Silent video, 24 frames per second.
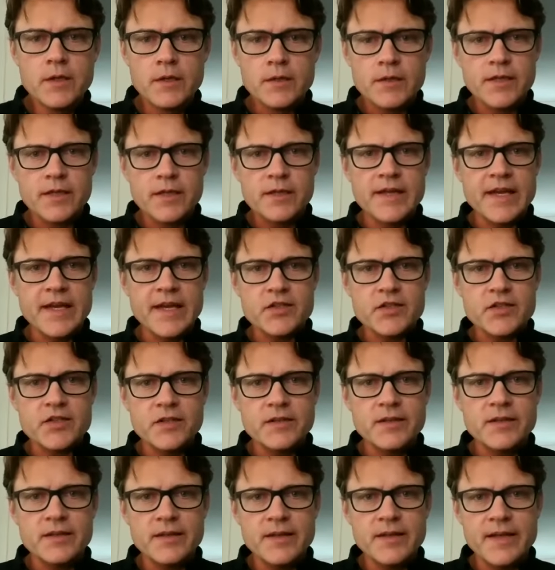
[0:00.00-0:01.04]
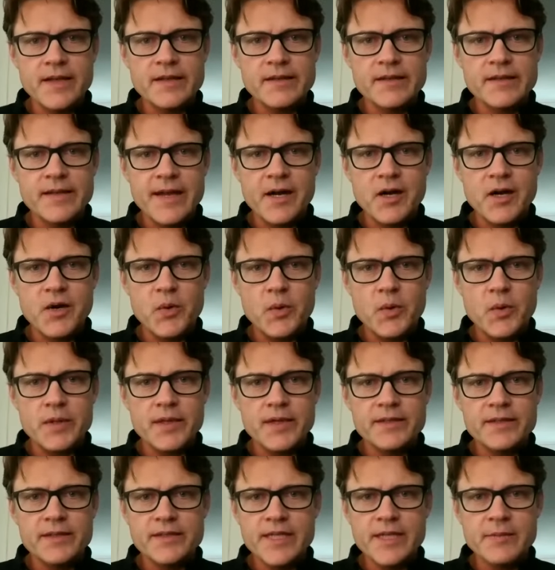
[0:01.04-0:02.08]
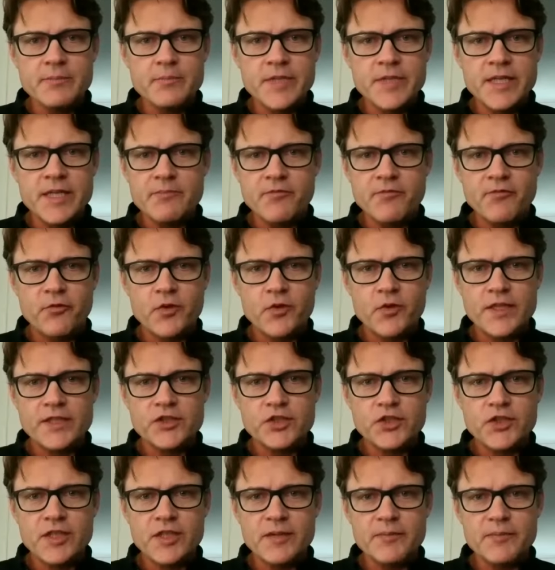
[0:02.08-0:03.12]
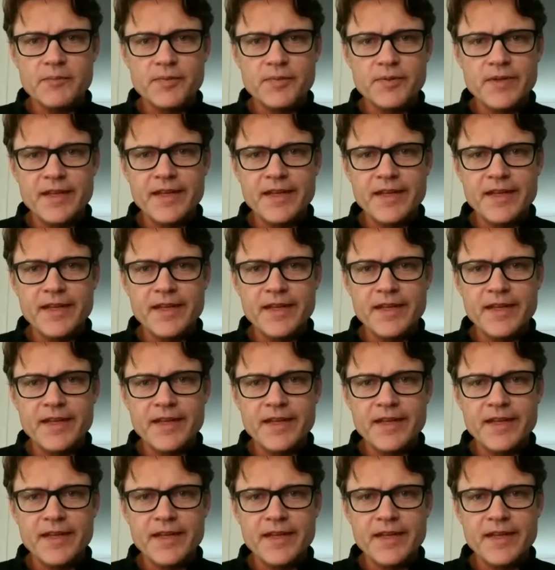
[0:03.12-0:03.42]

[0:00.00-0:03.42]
connection, and now a deep, deep friendship.